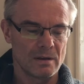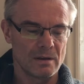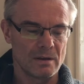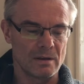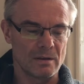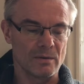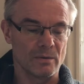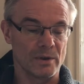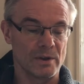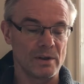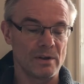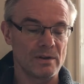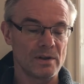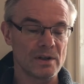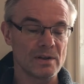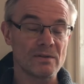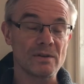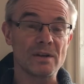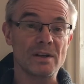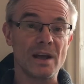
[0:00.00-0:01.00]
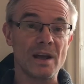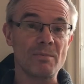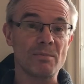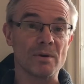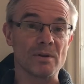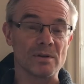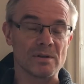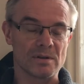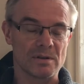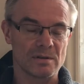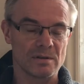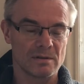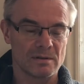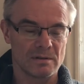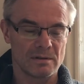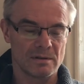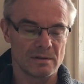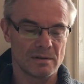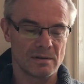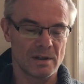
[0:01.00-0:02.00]
"What do you think of the neighbours?"
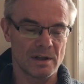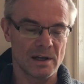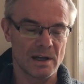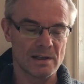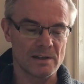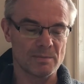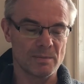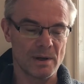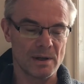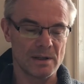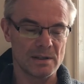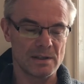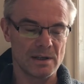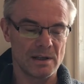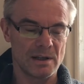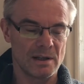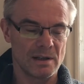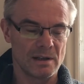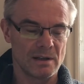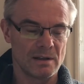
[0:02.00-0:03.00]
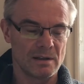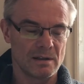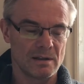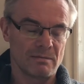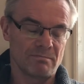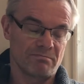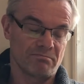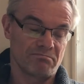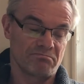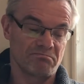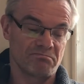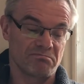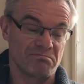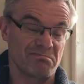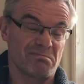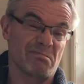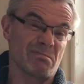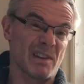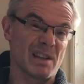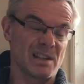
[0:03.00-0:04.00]
I asked Melody.
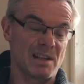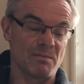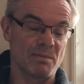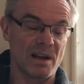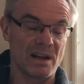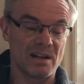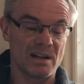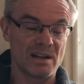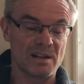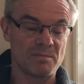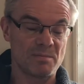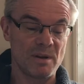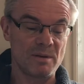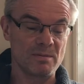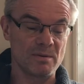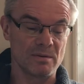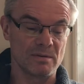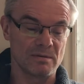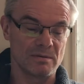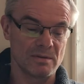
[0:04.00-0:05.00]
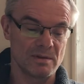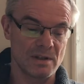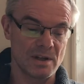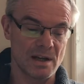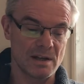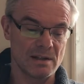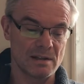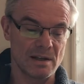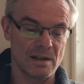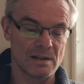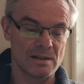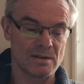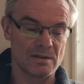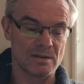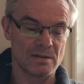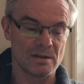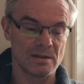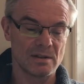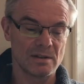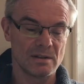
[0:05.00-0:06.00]
"They seem like nice people," she
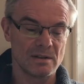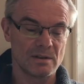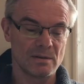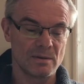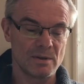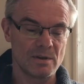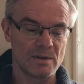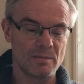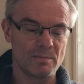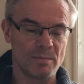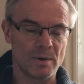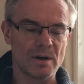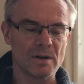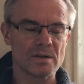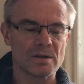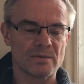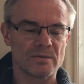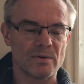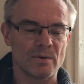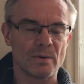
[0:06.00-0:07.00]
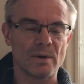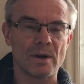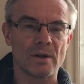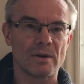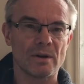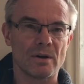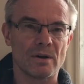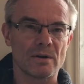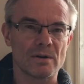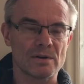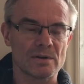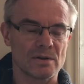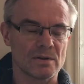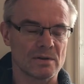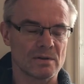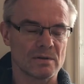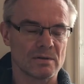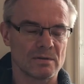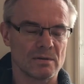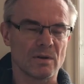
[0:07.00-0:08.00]
answered. "We should barter for one of their
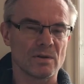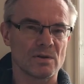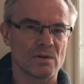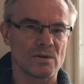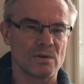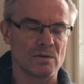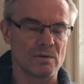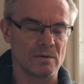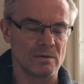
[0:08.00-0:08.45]
horses, or two."